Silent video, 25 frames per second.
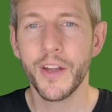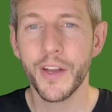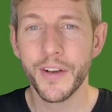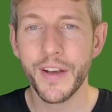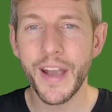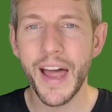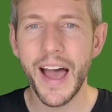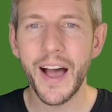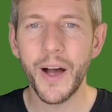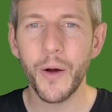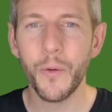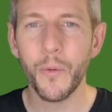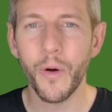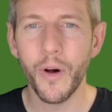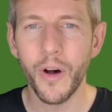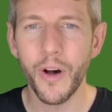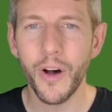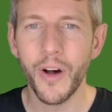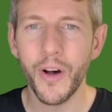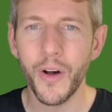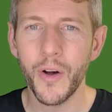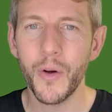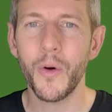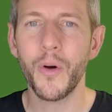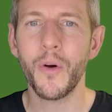Now,
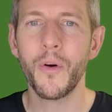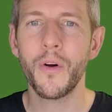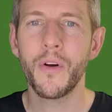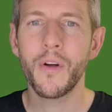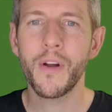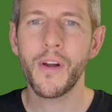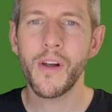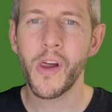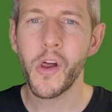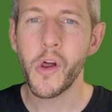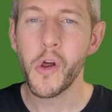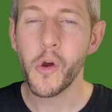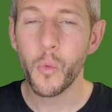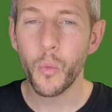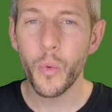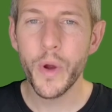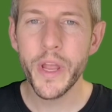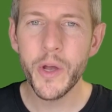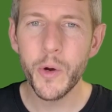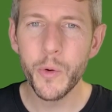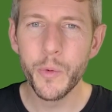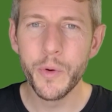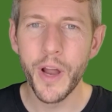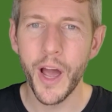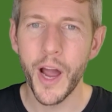
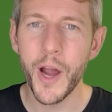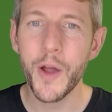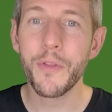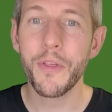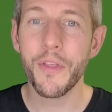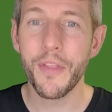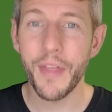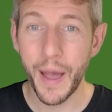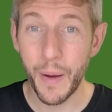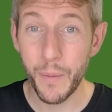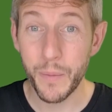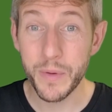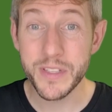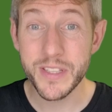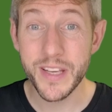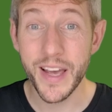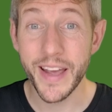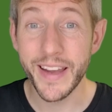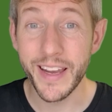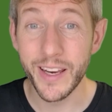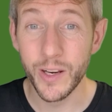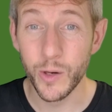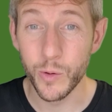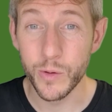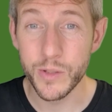we all know that that would
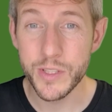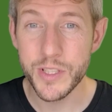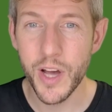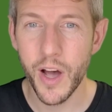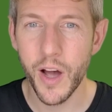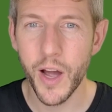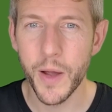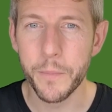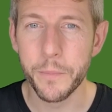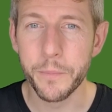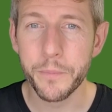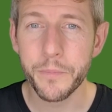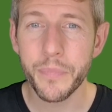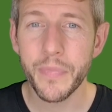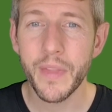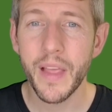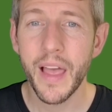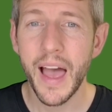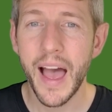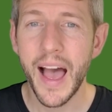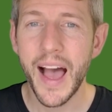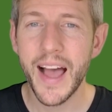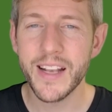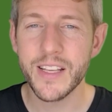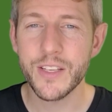take a long time.
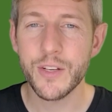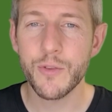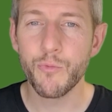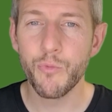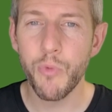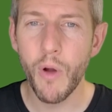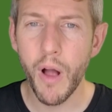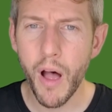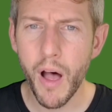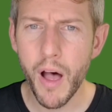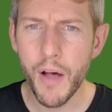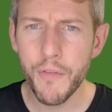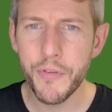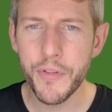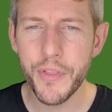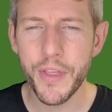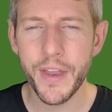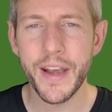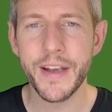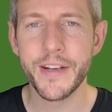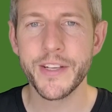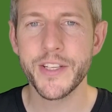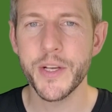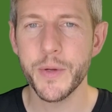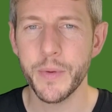And rather
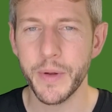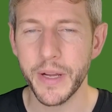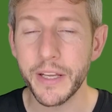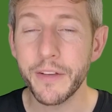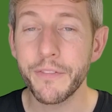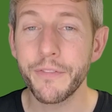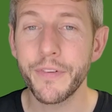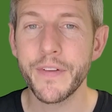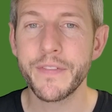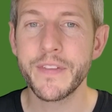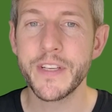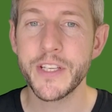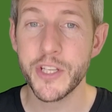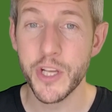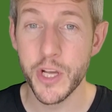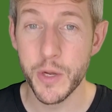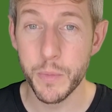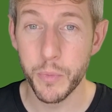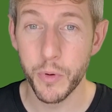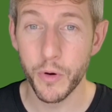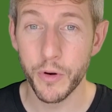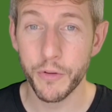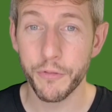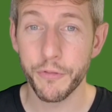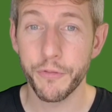than doing
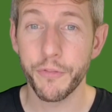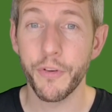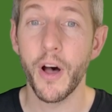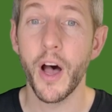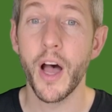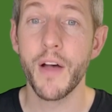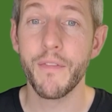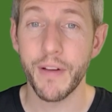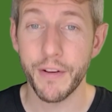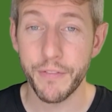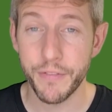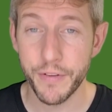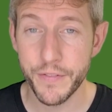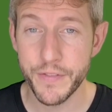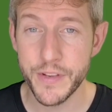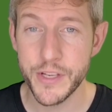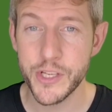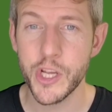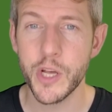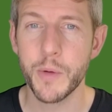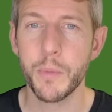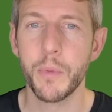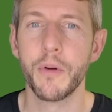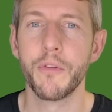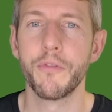52.5 add
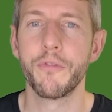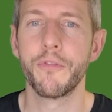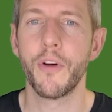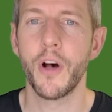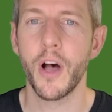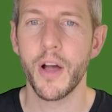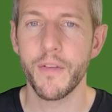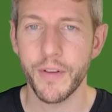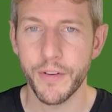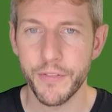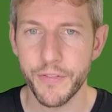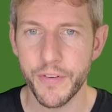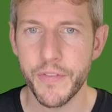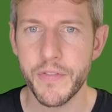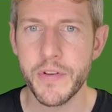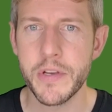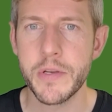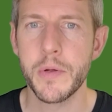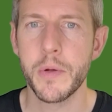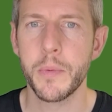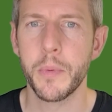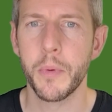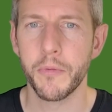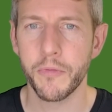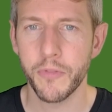52.5 add
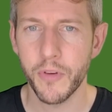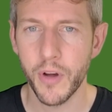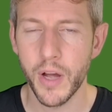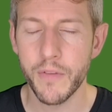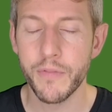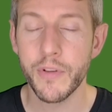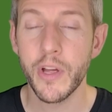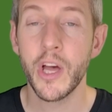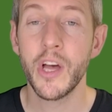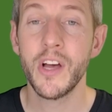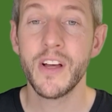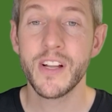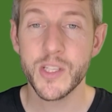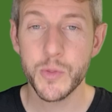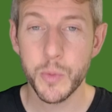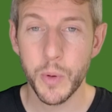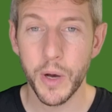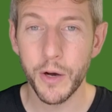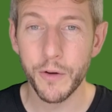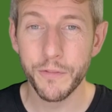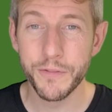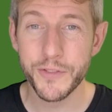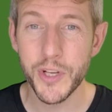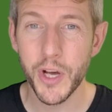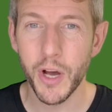52.5
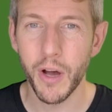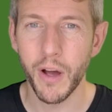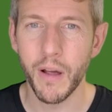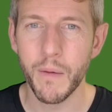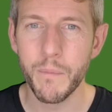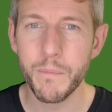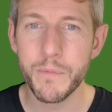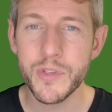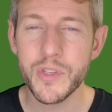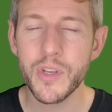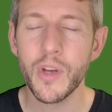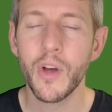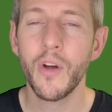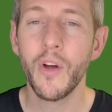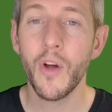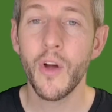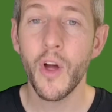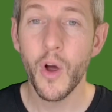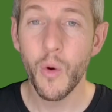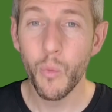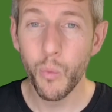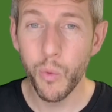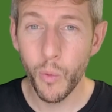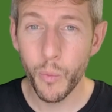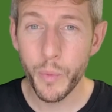12 times,
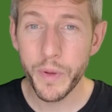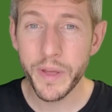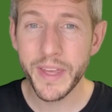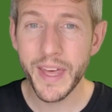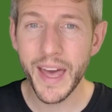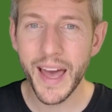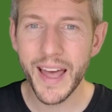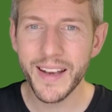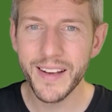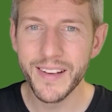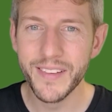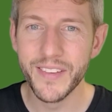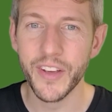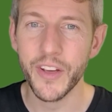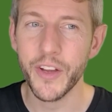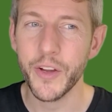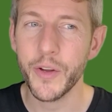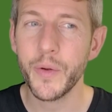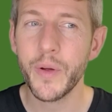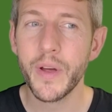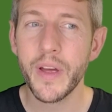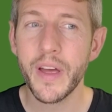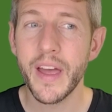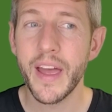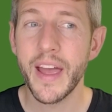what we can do
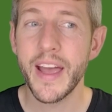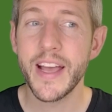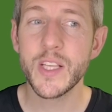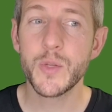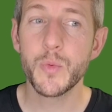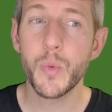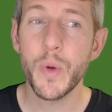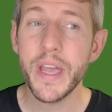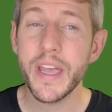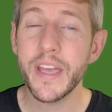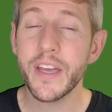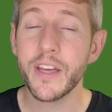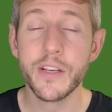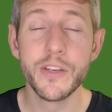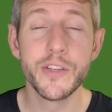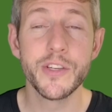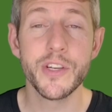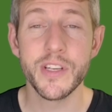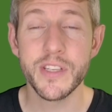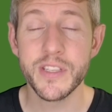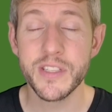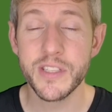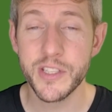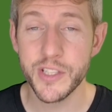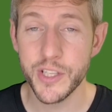is we can
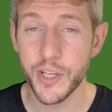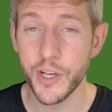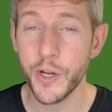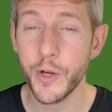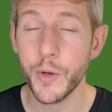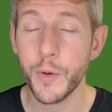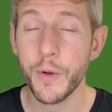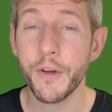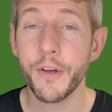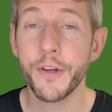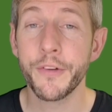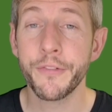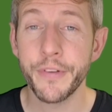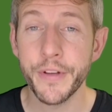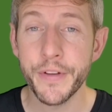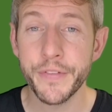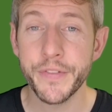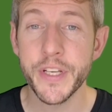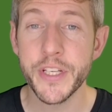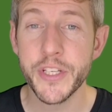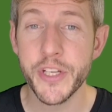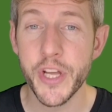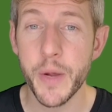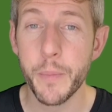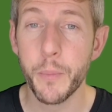just do
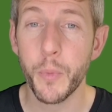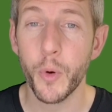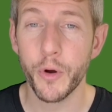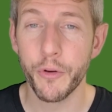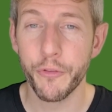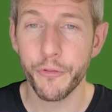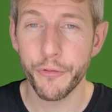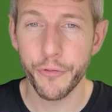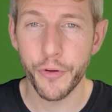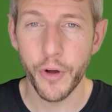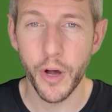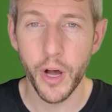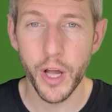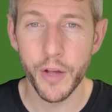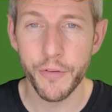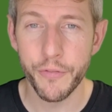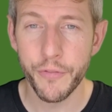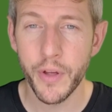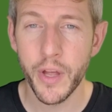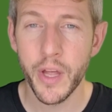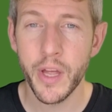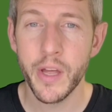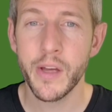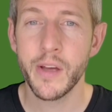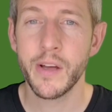52.5
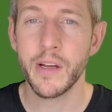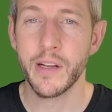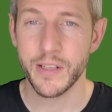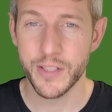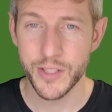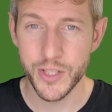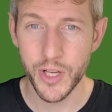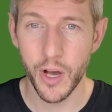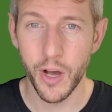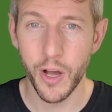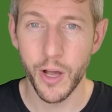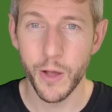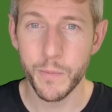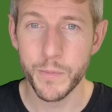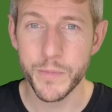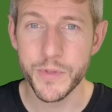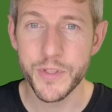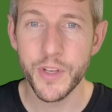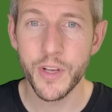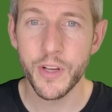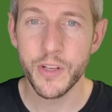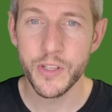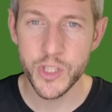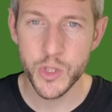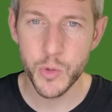times
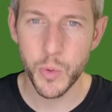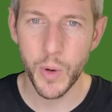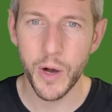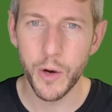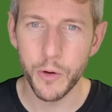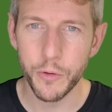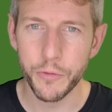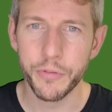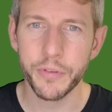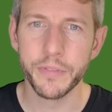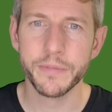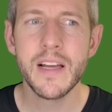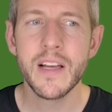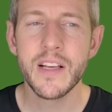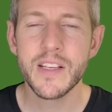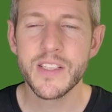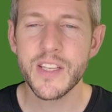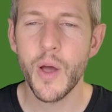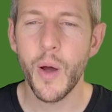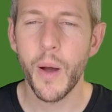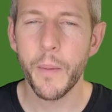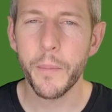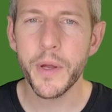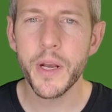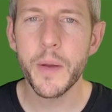12.
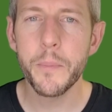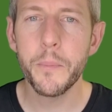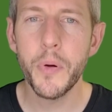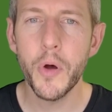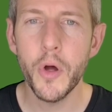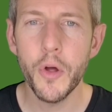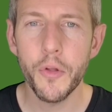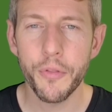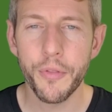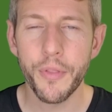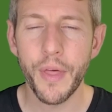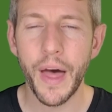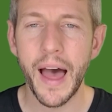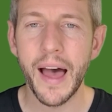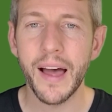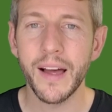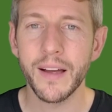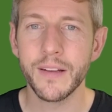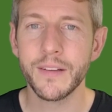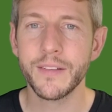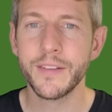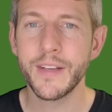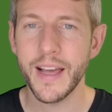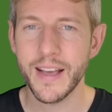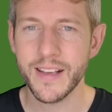So I'm going to put that
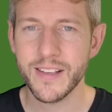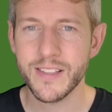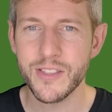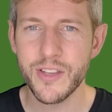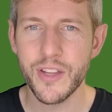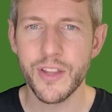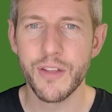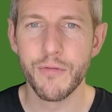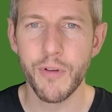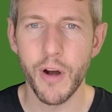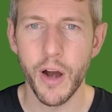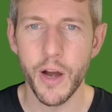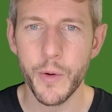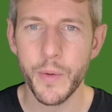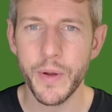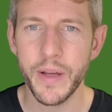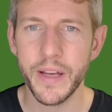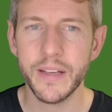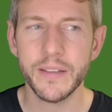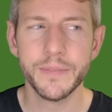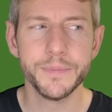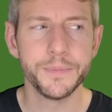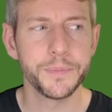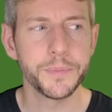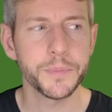next to the row here.